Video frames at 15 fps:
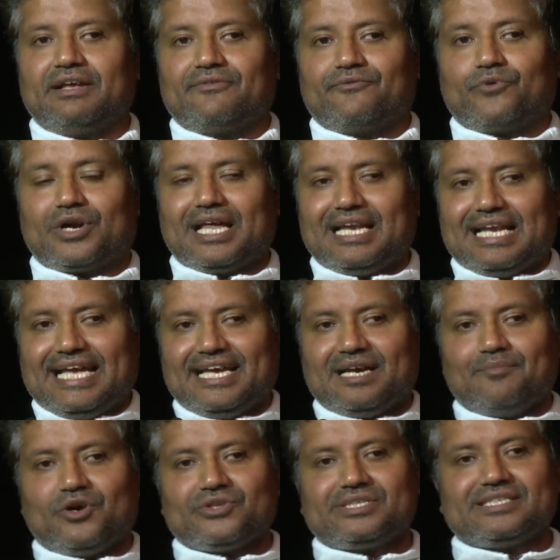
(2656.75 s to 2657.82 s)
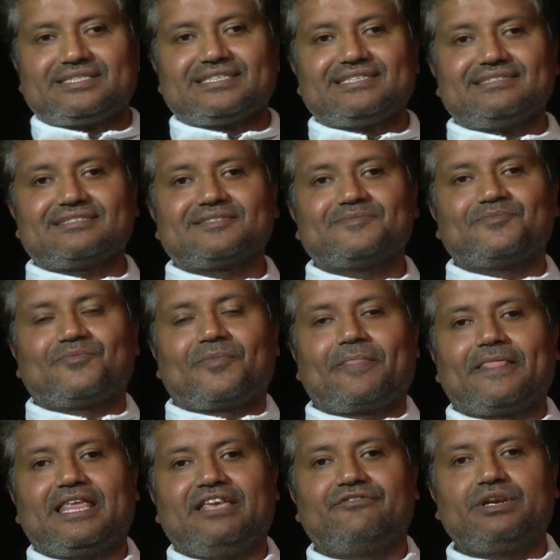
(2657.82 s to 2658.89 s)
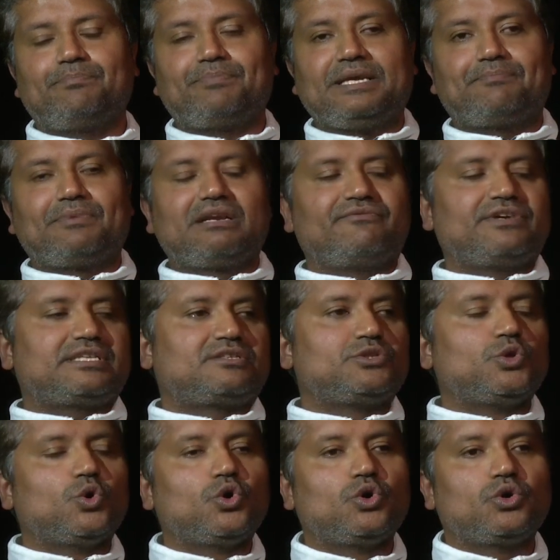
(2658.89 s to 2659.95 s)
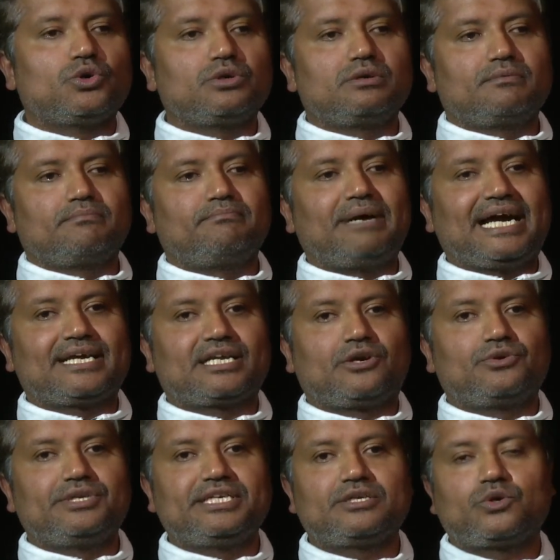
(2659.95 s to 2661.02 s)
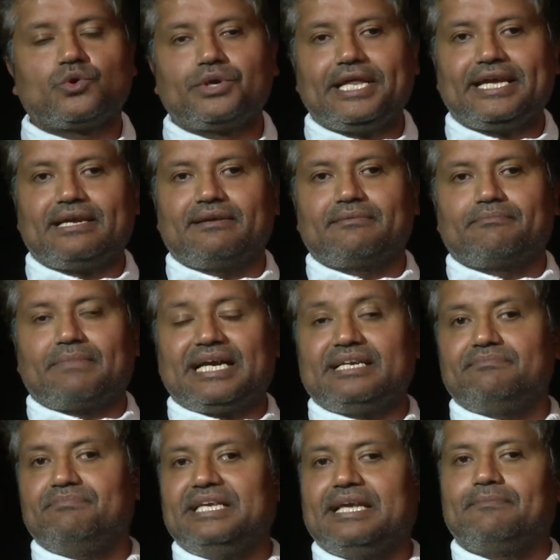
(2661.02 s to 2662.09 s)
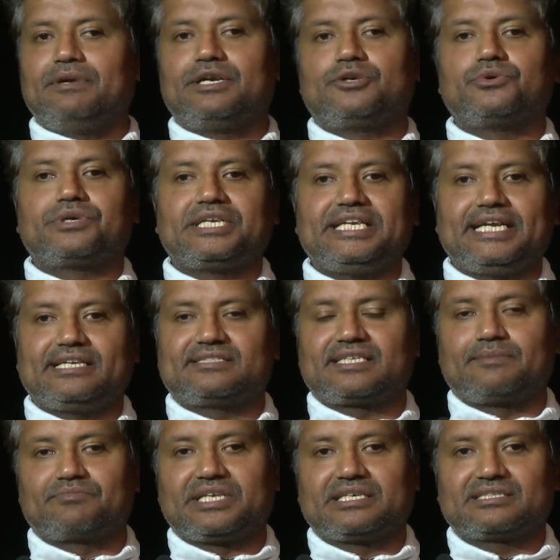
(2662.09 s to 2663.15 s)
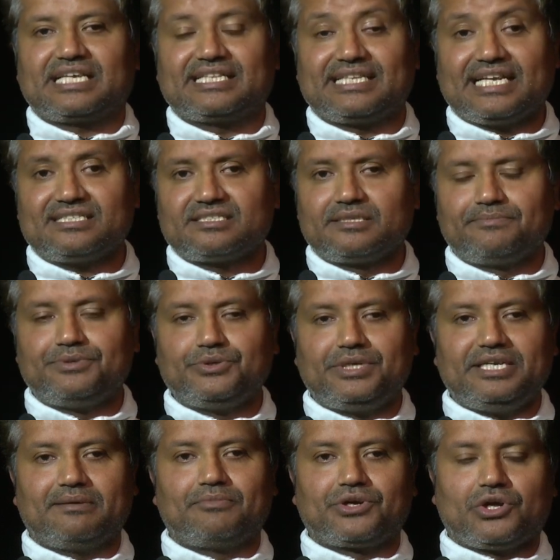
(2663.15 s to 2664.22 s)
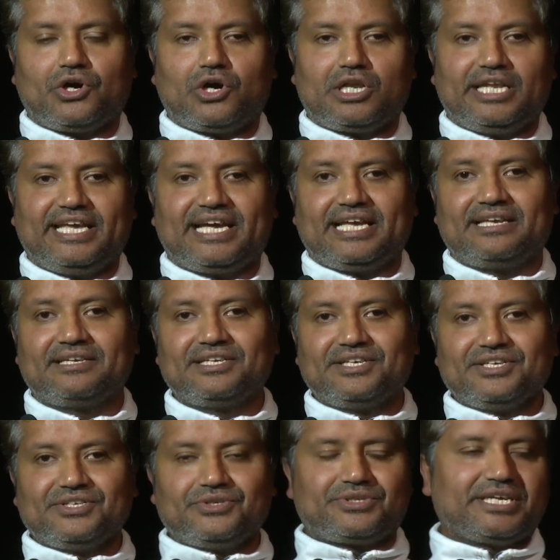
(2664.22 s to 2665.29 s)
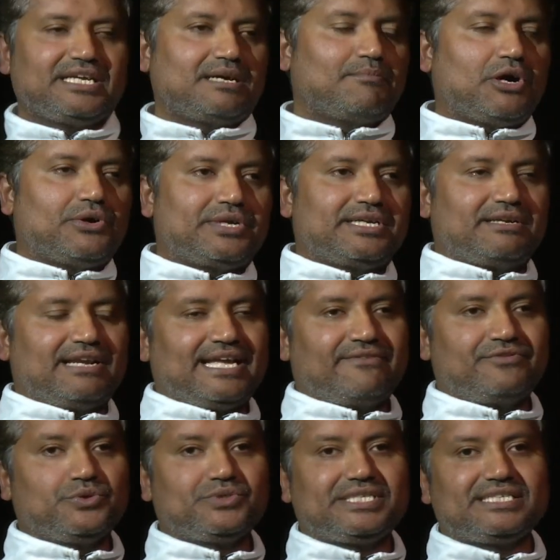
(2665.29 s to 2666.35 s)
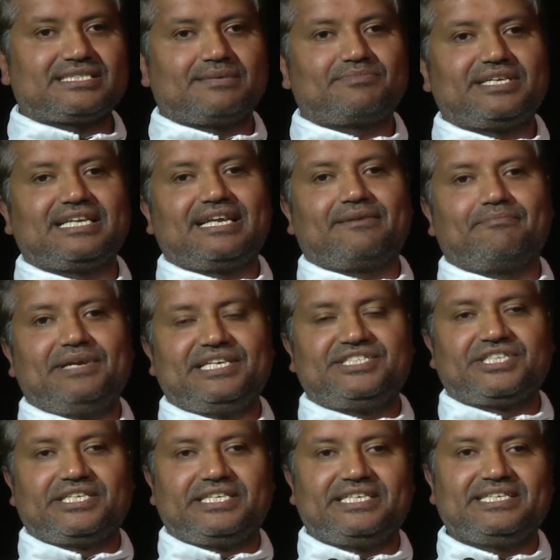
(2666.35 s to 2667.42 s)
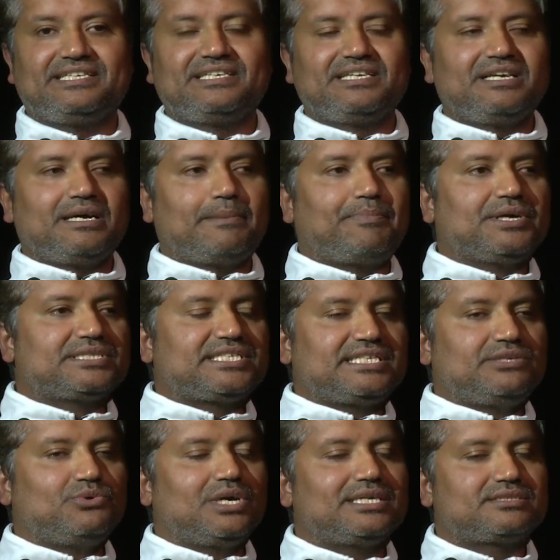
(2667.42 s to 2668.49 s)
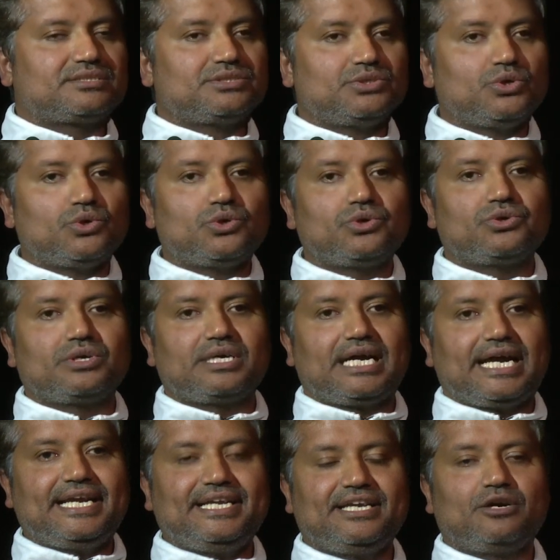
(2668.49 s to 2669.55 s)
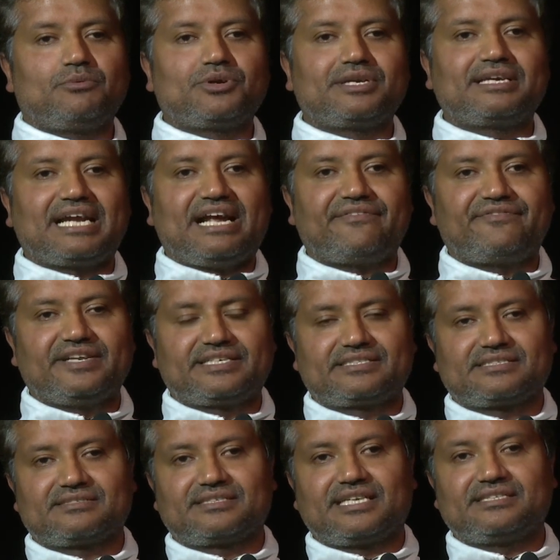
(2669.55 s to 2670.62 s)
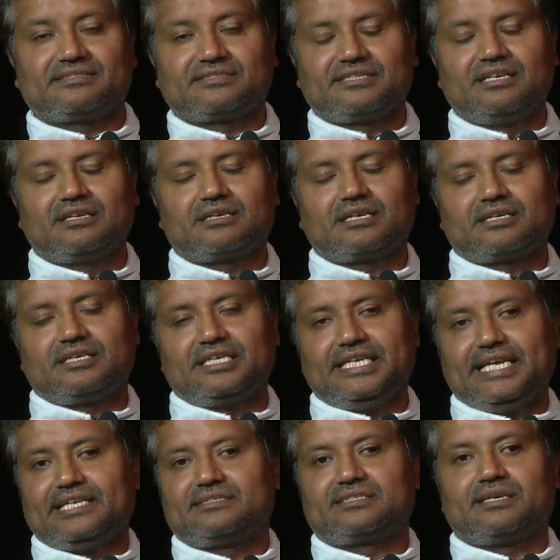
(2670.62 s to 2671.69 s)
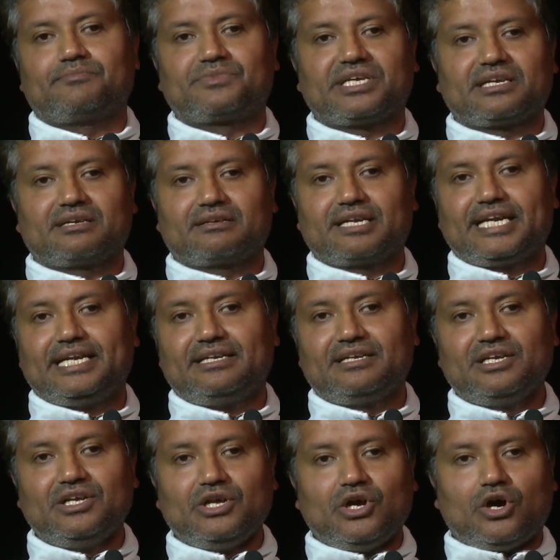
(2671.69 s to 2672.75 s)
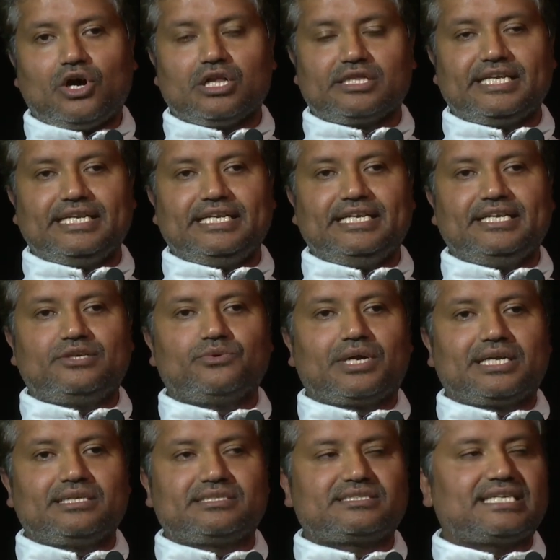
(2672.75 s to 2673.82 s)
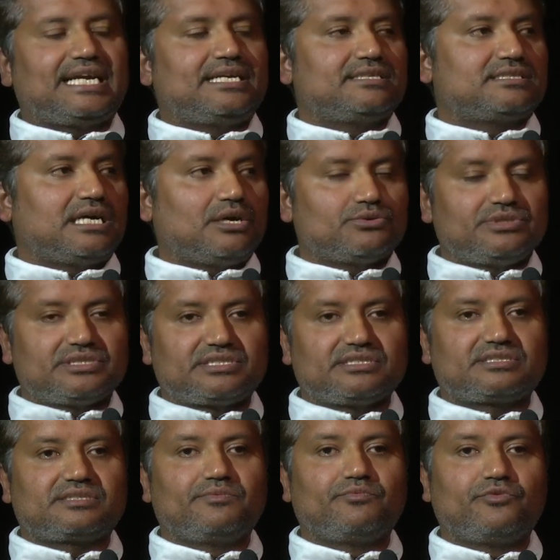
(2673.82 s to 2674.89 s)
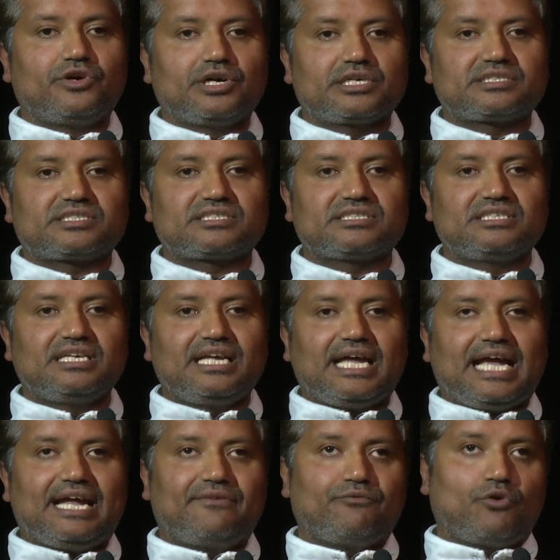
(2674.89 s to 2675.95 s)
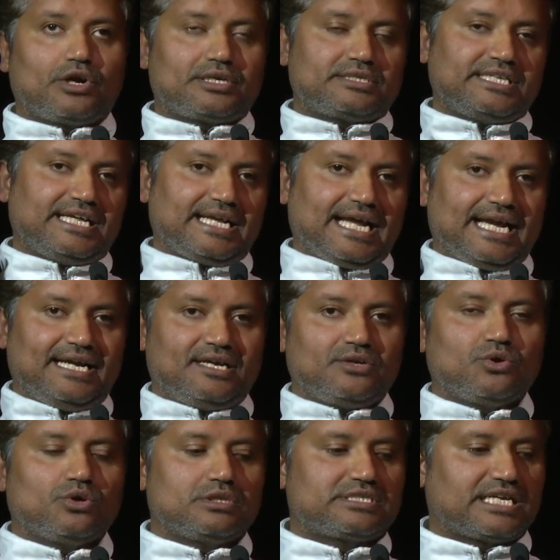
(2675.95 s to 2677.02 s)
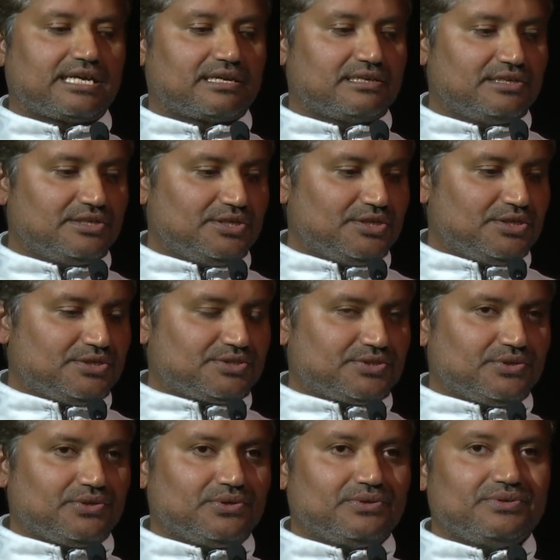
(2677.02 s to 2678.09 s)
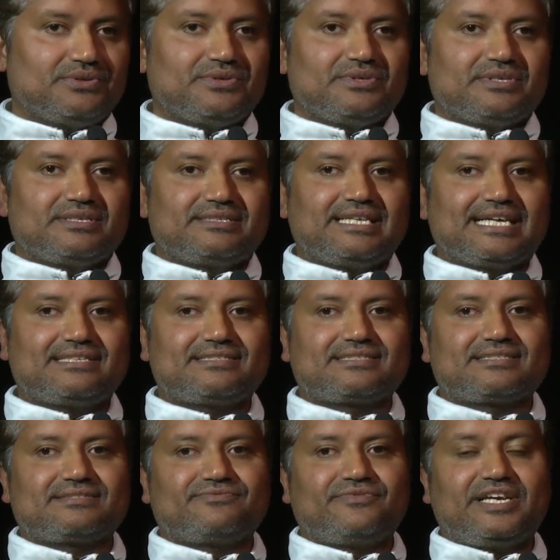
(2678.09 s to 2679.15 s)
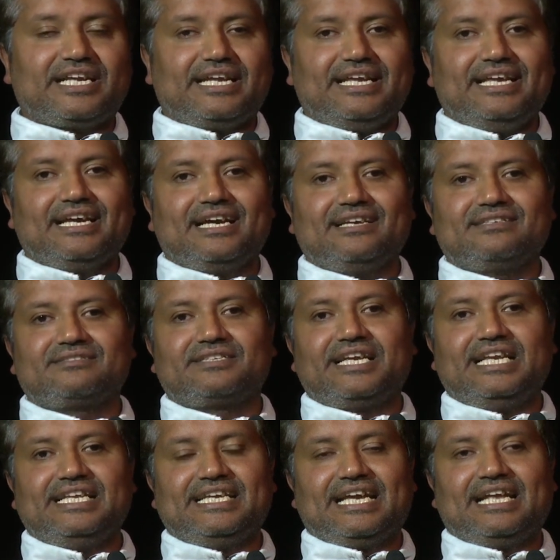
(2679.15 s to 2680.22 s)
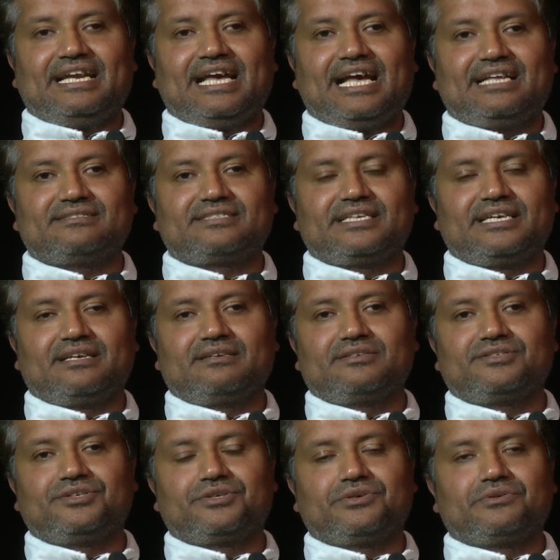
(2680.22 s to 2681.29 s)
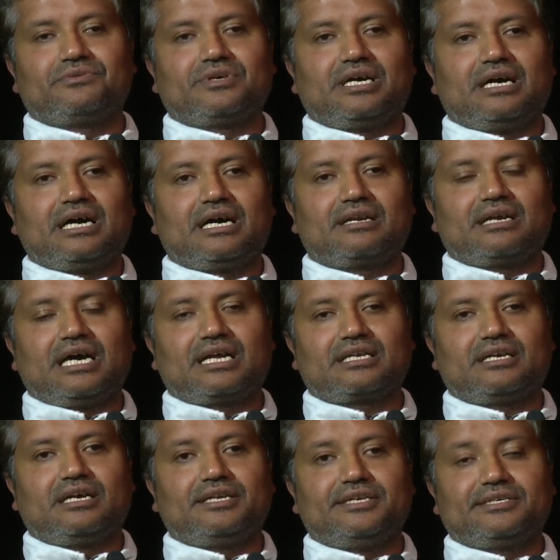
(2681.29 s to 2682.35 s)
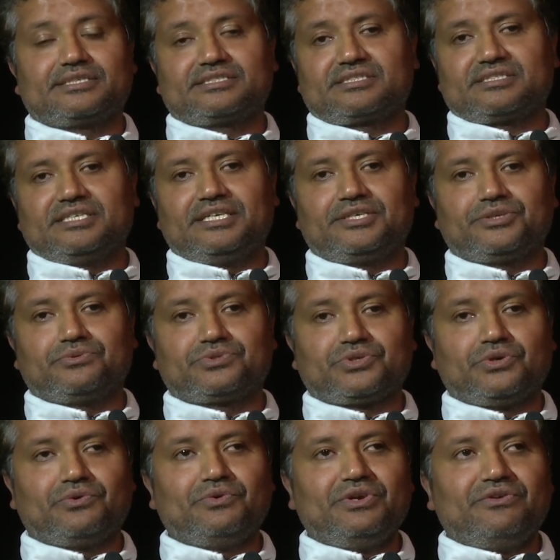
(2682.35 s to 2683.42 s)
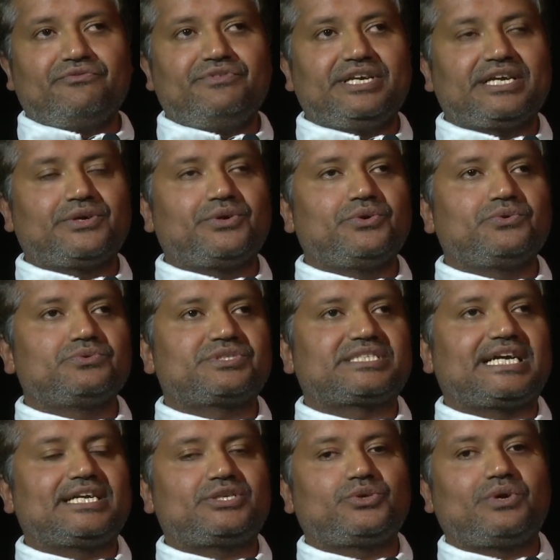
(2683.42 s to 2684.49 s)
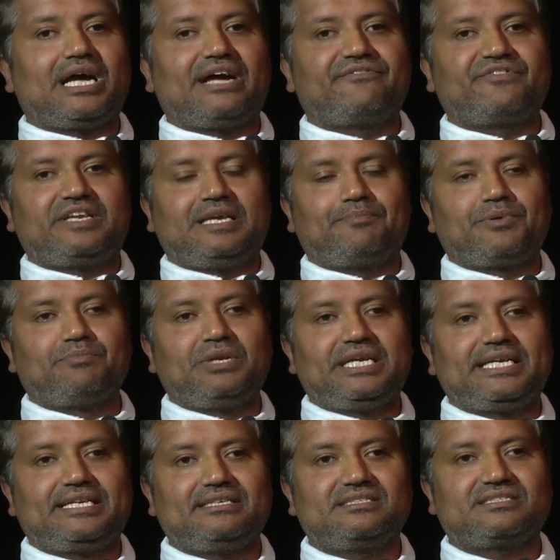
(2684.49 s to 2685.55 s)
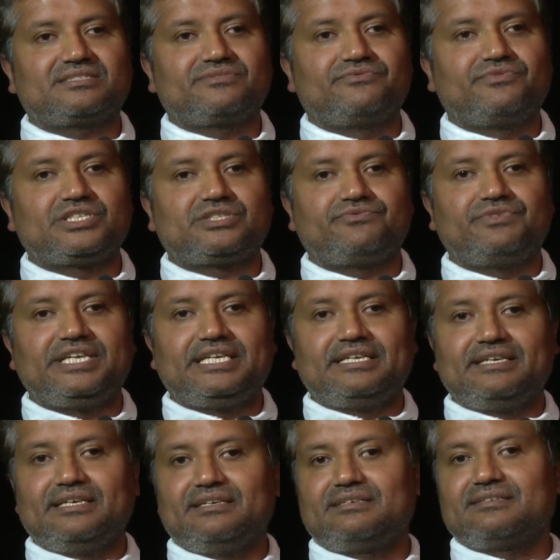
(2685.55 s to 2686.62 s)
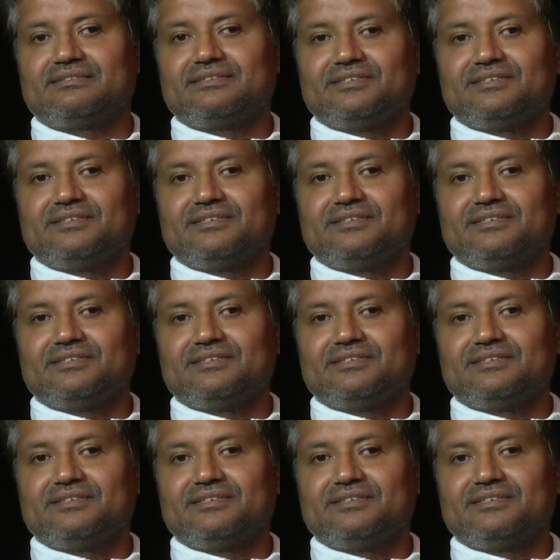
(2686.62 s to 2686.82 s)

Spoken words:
What I like about this is even people with no background in coding might be able to create some things. And that's the beauty about all AI. You think about it, like using something like Midjourney, a person who has no idea about graphics can still create something, right? All they need to understand is how the system works and what their end goals are. So that's where AI is really enhancing, our careers into. So we are going to start to have capabilities which we didn't